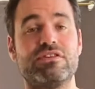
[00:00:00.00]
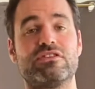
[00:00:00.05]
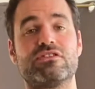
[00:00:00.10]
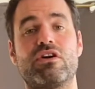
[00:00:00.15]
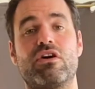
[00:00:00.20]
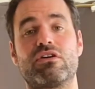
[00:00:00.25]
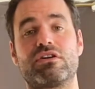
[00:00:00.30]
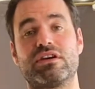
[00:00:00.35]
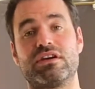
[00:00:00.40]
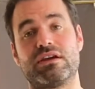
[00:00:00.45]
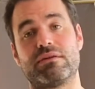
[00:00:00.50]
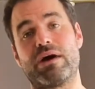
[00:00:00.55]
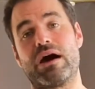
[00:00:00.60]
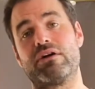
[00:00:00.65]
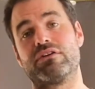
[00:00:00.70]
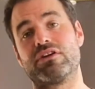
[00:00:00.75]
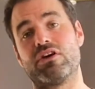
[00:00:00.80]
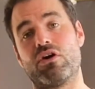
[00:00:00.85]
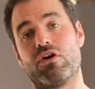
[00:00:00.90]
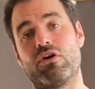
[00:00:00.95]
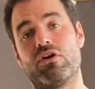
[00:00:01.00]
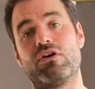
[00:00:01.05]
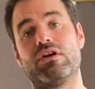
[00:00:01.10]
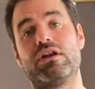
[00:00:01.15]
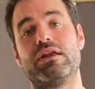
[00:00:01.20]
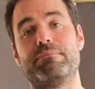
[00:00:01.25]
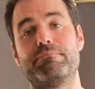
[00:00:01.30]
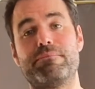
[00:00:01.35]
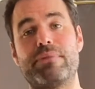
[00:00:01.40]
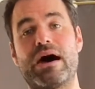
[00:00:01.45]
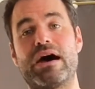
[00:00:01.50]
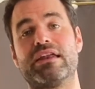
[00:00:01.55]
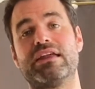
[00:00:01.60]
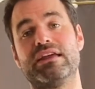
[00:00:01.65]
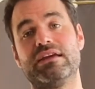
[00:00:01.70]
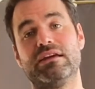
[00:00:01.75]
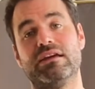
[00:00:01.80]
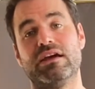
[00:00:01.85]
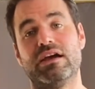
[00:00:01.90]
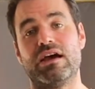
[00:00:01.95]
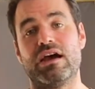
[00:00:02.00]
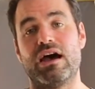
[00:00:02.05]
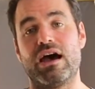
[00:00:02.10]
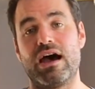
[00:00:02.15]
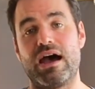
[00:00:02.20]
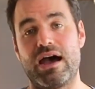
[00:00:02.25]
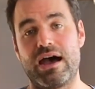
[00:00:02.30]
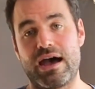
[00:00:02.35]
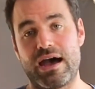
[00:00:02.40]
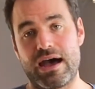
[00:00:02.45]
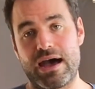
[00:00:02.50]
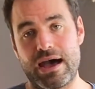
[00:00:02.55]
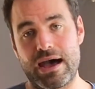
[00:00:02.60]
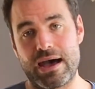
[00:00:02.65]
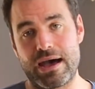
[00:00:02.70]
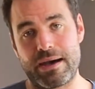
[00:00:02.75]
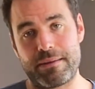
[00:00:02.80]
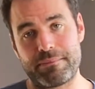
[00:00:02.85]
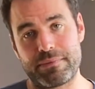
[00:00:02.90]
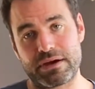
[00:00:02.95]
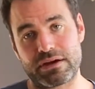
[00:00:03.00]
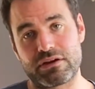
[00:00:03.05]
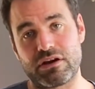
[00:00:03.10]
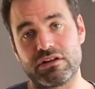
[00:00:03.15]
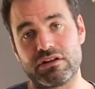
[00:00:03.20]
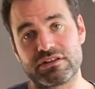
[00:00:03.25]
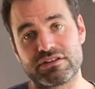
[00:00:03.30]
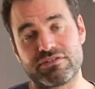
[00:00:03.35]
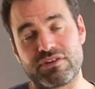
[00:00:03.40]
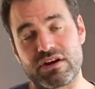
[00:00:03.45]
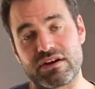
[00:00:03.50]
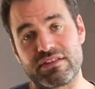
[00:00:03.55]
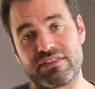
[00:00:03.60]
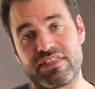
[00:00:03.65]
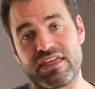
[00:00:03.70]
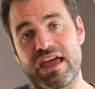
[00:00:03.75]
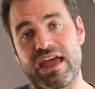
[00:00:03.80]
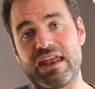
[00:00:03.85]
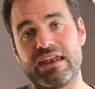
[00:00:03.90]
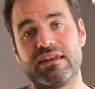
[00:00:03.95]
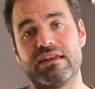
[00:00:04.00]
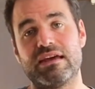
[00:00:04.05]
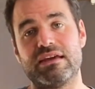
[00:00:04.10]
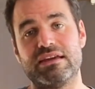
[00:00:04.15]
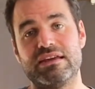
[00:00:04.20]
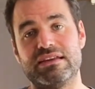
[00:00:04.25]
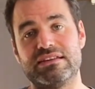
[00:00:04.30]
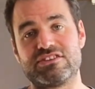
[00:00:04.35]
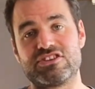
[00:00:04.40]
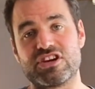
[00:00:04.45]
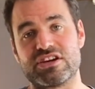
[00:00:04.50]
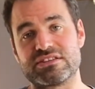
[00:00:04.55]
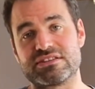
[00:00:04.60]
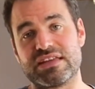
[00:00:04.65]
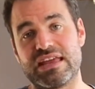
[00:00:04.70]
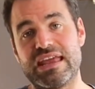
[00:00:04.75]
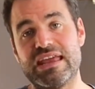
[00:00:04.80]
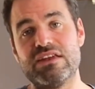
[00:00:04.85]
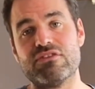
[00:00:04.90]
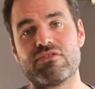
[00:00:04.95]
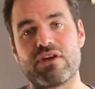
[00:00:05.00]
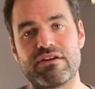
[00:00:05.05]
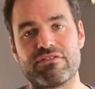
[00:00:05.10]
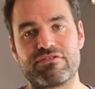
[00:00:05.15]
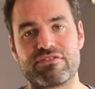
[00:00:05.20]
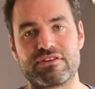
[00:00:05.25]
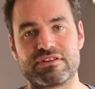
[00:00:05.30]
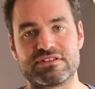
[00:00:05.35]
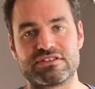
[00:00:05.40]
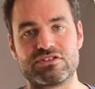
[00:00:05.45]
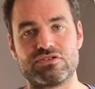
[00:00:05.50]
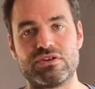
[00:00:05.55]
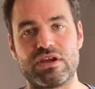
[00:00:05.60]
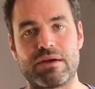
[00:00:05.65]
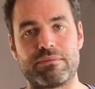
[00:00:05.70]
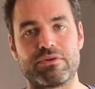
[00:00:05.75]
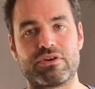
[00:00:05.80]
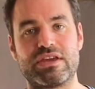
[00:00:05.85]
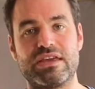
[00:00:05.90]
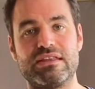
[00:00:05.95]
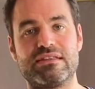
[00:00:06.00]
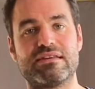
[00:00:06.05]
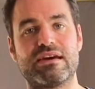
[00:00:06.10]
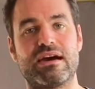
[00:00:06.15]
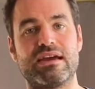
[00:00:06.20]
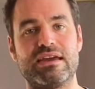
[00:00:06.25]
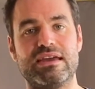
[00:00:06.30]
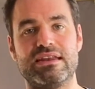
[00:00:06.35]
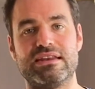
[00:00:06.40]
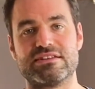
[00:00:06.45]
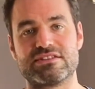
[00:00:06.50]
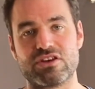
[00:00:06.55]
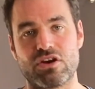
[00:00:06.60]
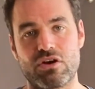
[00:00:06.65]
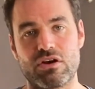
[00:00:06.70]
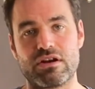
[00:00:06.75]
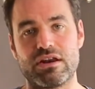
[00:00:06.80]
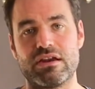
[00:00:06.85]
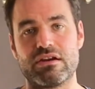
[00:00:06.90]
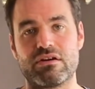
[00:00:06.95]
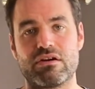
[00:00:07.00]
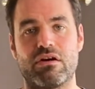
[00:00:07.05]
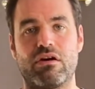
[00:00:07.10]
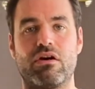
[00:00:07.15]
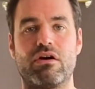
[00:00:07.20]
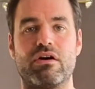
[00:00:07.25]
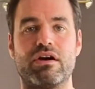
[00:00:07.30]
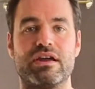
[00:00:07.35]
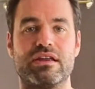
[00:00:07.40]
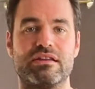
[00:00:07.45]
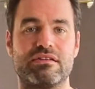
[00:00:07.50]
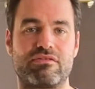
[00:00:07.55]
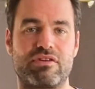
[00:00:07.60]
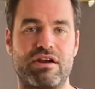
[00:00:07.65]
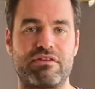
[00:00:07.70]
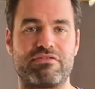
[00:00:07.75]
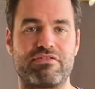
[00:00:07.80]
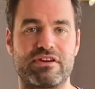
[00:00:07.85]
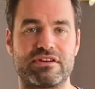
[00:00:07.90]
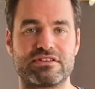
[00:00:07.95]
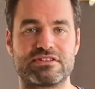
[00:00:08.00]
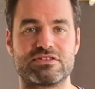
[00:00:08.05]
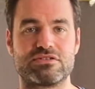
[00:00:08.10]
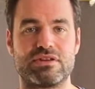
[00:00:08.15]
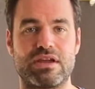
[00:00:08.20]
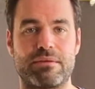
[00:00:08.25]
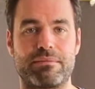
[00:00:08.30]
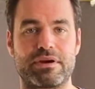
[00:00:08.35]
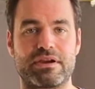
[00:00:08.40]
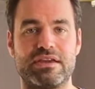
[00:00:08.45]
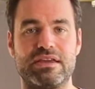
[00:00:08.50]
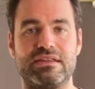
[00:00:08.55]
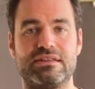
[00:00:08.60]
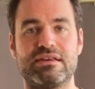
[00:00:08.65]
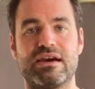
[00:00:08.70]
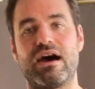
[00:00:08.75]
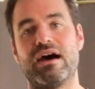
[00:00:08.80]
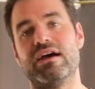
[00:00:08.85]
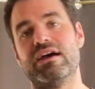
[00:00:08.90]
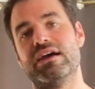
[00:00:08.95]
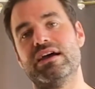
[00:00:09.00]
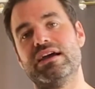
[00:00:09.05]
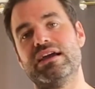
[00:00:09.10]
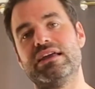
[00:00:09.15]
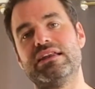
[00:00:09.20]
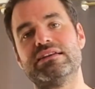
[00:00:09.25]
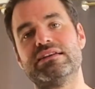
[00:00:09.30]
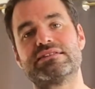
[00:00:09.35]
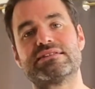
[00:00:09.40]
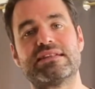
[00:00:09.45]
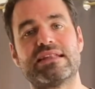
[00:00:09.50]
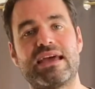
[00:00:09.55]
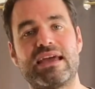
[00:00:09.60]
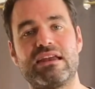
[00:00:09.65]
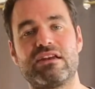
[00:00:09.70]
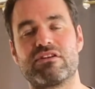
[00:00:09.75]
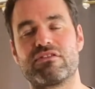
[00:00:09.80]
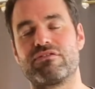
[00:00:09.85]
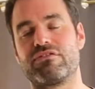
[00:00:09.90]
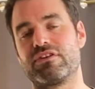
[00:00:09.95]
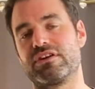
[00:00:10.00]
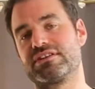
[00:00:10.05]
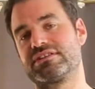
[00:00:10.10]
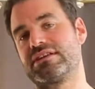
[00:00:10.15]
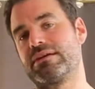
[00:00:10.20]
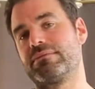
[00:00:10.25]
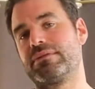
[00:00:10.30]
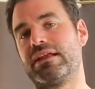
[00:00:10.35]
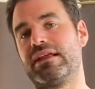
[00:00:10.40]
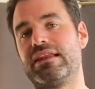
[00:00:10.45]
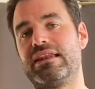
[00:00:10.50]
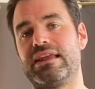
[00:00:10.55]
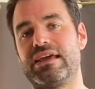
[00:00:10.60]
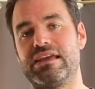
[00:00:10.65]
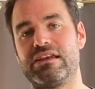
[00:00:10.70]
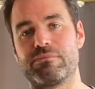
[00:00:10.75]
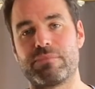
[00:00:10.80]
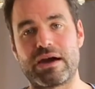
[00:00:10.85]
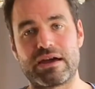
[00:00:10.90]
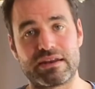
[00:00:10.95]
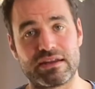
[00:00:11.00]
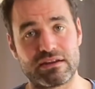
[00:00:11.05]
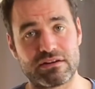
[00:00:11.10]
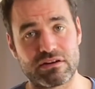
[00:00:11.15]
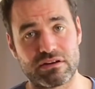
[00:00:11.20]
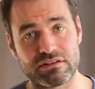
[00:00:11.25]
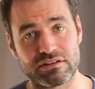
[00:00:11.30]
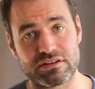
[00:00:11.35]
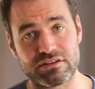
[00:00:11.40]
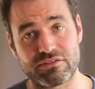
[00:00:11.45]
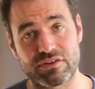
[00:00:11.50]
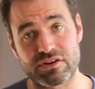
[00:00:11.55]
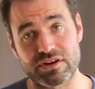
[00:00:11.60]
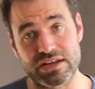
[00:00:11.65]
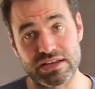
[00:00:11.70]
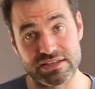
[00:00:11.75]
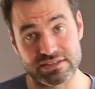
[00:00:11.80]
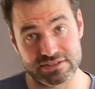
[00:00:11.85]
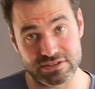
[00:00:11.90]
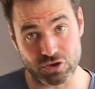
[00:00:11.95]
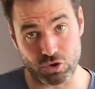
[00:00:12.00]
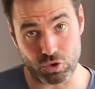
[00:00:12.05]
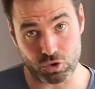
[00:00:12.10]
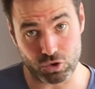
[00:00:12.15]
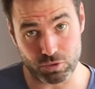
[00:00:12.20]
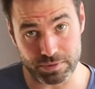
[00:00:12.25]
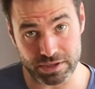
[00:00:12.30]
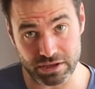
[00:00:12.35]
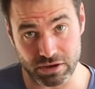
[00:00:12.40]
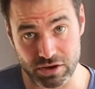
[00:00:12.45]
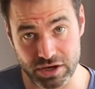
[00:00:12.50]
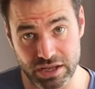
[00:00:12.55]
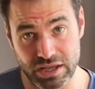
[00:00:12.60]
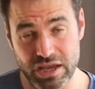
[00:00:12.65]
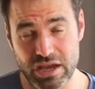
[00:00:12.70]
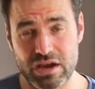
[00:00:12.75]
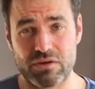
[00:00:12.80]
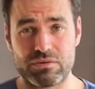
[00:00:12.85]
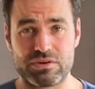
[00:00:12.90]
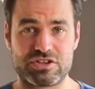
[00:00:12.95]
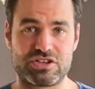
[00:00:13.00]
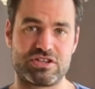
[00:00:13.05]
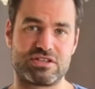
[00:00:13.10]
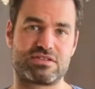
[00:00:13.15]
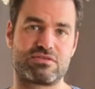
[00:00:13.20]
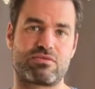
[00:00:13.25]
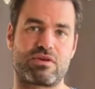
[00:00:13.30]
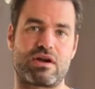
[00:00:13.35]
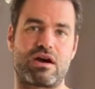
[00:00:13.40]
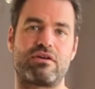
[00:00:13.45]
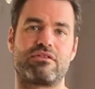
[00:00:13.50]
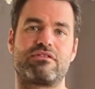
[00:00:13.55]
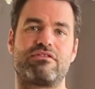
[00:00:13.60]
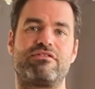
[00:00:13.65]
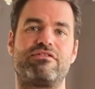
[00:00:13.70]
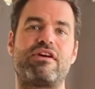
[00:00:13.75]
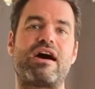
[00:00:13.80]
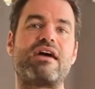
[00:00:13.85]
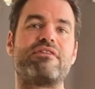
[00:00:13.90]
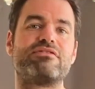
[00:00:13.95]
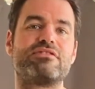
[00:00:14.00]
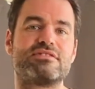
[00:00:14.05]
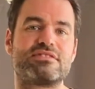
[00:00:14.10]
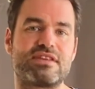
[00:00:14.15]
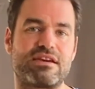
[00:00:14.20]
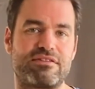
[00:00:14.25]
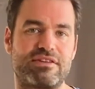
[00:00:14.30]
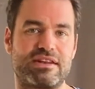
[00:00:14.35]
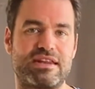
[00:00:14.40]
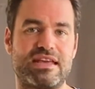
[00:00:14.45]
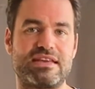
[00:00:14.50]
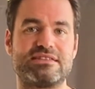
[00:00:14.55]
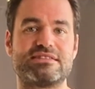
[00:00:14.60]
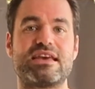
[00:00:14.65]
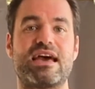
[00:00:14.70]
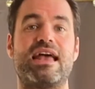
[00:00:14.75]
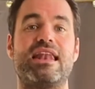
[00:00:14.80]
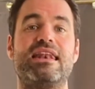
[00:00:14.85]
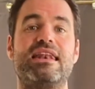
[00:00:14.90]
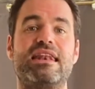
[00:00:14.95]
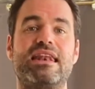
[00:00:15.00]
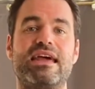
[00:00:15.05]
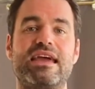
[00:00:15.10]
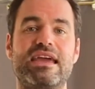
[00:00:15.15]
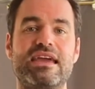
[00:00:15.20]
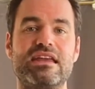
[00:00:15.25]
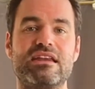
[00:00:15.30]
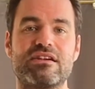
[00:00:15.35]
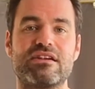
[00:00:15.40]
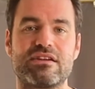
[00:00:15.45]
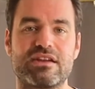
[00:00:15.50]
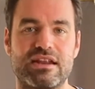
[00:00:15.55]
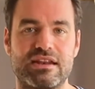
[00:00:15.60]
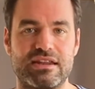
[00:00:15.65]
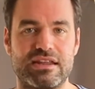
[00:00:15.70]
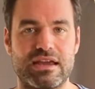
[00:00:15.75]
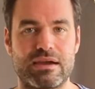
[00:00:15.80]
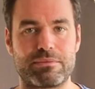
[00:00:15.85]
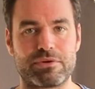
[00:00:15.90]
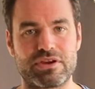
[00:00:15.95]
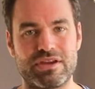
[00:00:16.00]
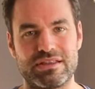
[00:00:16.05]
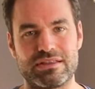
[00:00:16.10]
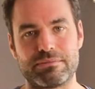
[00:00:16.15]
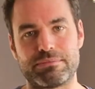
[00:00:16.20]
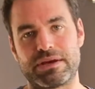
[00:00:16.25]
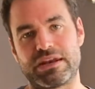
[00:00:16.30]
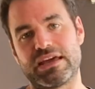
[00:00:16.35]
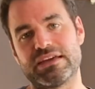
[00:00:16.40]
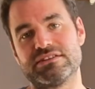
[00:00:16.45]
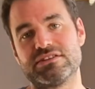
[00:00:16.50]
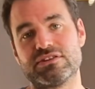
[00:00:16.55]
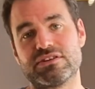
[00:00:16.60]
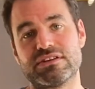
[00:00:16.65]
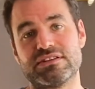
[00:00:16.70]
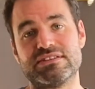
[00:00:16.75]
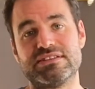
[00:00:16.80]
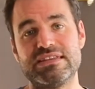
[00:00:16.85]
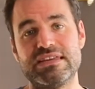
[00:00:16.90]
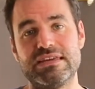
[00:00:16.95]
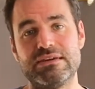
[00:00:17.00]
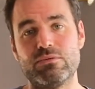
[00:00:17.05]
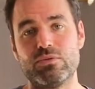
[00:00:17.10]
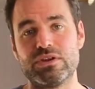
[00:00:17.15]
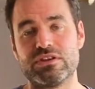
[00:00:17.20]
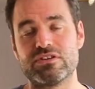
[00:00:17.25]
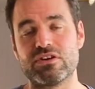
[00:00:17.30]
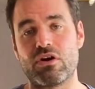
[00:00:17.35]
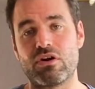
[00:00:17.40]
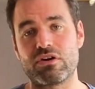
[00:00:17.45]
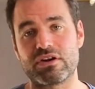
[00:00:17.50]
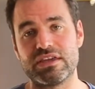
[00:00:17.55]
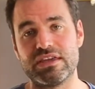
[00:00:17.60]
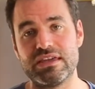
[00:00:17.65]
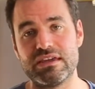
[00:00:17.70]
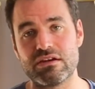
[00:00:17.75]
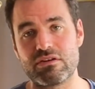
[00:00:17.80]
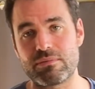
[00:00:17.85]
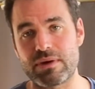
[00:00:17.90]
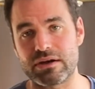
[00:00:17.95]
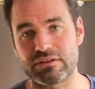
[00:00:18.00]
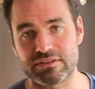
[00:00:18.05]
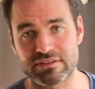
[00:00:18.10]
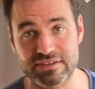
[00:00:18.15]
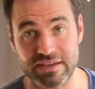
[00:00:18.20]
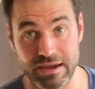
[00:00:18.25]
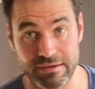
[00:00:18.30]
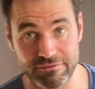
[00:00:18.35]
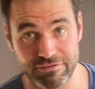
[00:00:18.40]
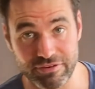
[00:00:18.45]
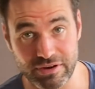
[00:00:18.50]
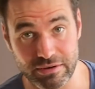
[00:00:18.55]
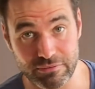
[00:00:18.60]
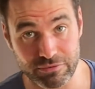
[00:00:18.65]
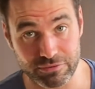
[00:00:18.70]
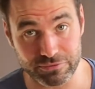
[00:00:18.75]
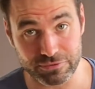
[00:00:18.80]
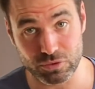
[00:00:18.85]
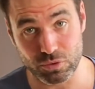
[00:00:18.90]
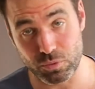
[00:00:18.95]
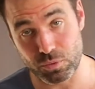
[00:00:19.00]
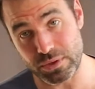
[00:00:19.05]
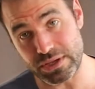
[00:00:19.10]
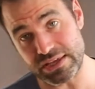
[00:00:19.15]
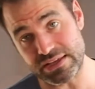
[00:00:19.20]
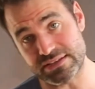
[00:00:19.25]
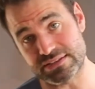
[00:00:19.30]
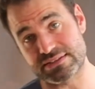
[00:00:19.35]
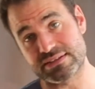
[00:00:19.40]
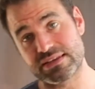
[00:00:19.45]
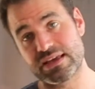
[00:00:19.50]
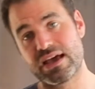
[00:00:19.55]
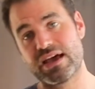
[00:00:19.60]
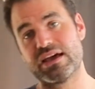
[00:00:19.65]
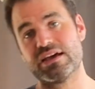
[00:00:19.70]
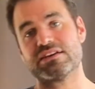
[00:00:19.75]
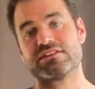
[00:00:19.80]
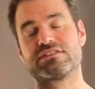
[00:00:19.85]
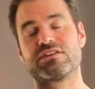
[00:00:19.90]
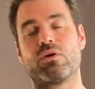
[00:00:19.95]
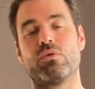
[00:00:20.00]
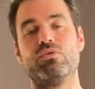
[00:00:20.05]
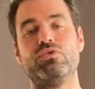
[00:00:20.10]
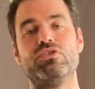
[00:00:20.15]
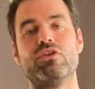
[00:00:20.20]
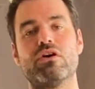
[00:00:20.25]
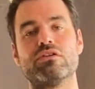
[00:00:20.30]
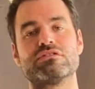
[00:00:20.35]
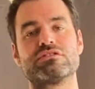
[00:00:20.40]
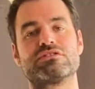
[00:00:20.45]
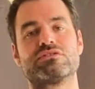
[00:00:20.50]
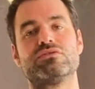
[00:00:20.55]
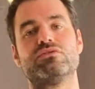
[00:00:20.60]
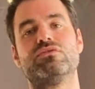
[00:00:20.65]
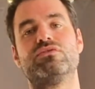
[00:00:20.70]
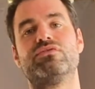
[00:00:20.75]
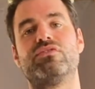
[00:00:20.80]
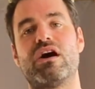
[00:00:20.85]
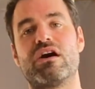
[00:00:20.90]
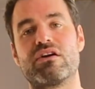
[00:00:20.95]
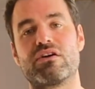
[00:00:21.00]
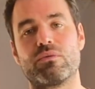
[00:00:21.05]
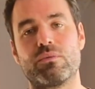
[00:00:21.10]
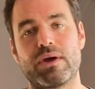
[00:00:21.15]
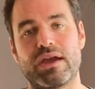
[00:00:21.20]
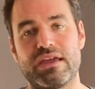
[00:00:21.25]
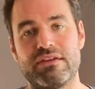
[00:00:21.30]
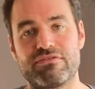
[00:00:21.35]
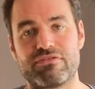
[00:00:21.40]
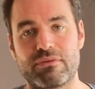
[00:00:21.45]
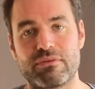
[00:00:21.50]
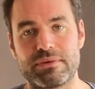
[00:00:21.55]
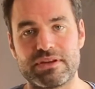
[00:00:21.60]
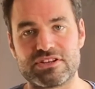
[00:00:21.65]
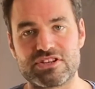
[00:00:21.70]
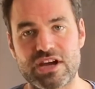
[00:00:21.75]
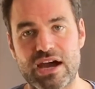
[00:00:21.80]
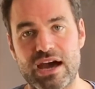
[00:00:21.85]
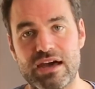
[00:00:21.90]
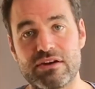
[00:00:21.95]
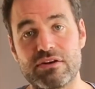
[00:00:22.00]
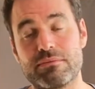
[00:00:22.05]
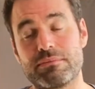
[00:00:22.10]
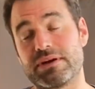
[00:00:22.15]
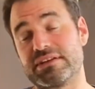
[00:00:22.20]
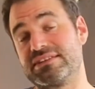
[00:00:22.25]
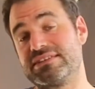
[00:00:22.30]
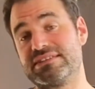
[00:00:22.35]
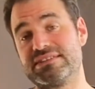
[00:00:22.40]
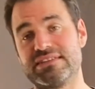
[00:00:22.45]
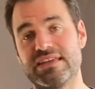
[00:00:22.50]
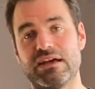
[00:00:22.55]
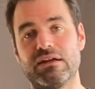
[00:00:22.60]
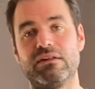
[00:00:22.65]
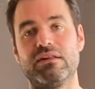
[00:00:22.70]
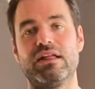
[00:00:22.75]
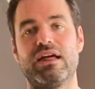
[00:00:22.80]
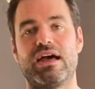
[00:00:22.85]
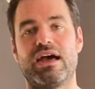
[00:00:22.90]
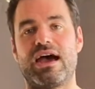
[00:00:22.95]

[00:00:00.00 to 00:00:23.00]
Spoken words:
you're talking about early budding cultivar, then it just in reference to Yabukita it is earlier, or in the reference to Yabukita it is later. For example, a later budding cultivar is the Okumidori, which is around 5 to 7 days later than the Yabukita. But as you can see, we talk here about the time frame of 2 weeks, so not too far away from each other, but still